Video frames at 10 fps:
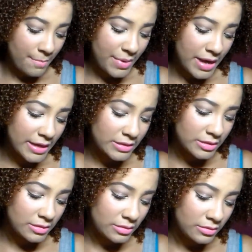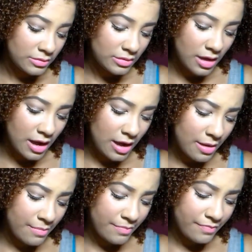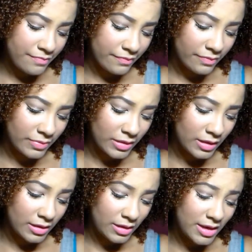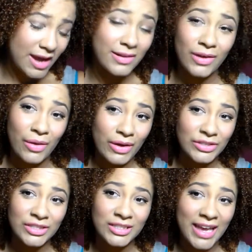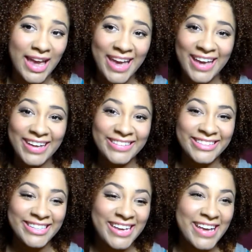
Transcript: But yeah, no, I just can't